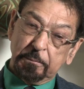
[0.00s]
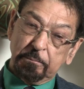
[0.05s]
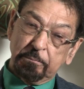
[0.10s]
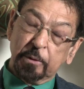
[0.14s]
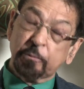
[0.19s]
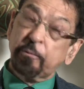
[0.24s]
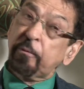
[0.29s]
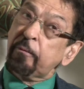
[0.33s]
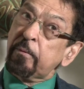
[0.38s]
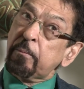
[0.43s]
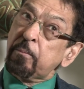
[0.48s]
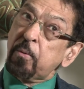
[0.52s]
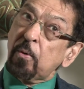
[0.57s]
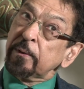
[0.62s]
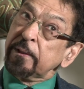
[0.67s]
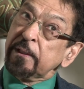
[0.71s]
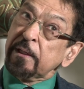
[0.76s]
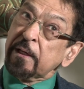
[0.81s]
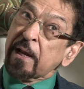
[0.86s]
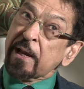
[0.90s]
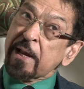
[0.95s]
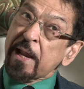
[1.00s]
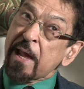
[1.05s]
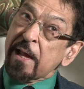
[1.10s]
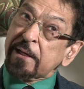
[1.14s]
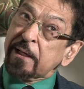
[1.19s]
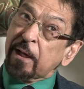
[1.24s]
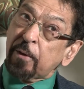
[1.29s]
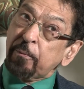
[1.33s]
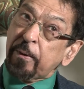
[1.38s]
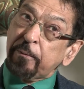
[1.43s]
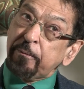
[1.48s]
But we were born in an
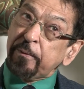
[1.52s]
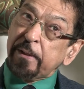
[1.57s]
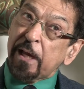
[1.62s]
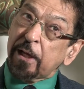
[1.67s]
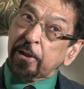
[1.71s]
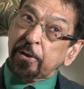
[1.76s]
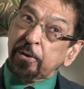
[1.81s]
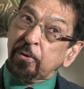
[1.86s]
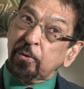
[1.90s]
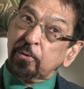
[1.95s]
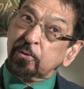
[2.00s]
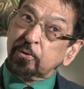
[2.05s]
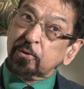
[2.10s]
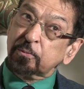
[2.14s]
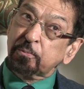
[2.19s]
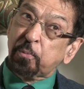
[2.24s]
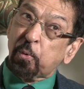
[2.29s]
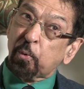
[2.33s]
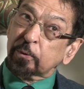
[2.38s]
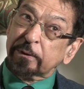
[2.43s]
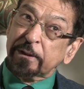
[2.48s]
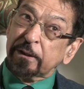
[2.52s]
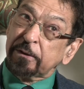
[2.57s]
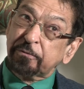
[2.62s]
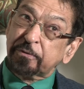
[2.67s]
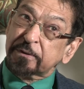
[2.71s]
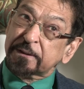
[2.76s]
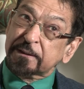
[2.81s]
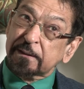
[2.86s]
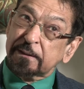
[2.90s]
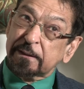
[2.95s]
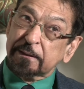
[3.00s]
area where we had no sporting
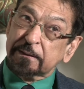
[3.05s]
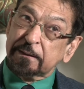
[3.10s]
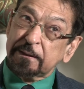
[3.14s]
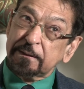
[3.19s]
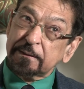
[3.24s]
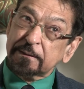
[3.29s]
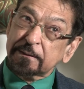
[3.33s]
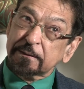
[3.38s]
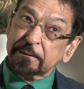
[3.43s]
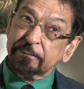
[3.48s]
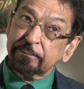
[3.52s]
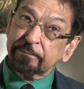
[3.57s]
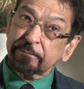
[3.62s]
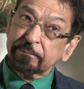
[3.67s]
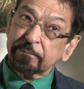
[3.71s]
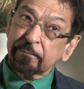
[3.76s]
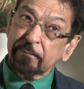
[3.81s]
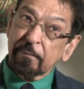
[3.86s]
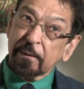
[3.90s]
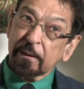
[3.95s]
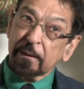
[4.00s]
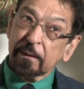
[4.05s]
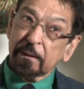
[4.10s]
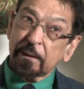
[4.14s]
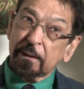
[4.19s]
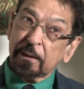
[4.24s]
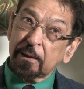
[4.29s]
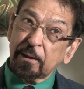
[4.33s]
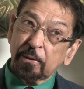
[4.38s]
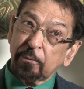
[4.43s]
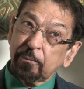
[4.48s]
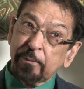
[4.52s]
facilities,
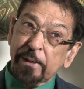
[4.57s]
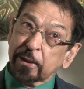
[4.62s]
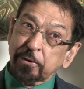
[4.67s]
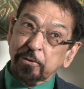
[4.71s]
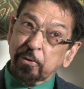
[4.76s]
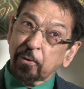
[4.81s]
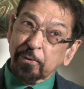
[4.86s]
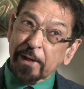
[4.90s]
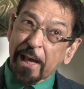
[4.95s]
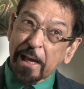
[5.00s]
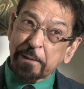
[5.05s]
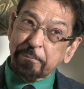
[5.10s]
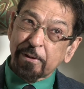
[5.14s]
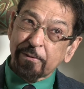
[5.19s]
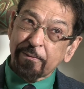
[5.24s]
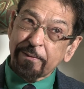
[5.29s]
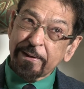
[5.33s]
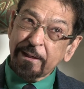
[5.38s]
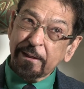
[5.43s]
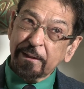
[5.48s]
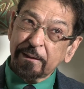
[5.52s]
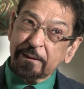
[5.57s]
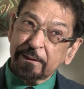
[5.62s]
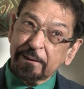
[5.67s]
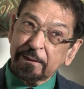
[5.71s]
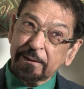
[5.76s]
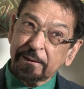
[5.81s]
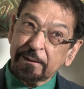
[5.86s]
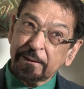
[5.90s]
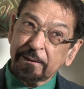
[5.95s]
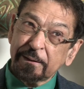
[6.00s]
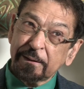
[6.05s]
we had no library,
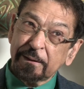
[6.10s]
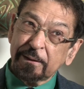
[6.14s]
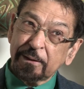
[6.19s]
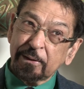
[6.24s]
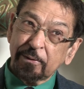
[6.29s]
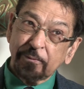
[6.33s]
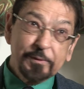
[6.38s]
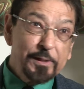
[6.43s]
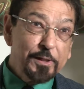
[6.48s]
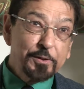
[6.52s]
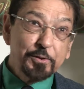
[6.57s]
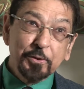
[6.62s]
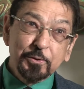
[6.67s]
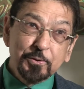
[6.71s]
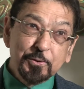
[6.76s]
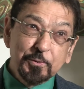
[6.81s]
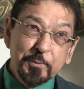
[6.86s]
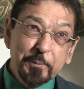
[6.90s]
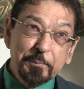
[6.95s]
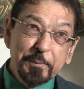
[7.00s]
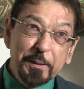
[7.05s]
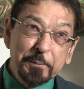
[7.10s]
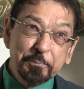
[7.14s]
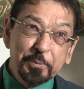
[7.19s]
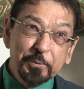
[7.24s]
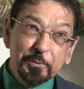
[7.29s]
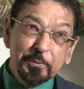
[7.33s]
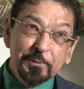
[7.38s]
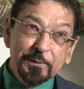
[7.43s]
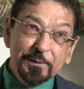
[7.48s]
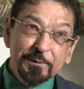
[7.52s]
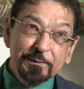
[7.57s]
we had no swimming
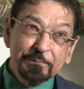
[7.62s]
pool,